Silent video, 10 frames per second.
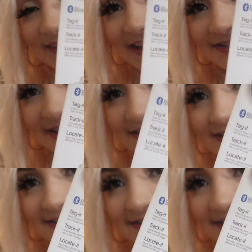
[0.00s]
as you guys
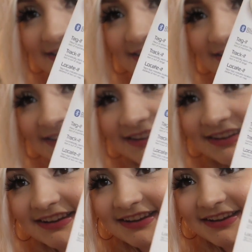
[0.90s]
can see
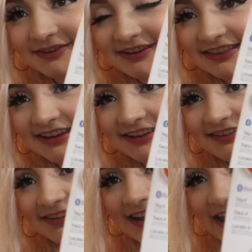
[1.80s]
right
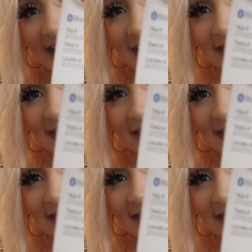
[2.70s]
there I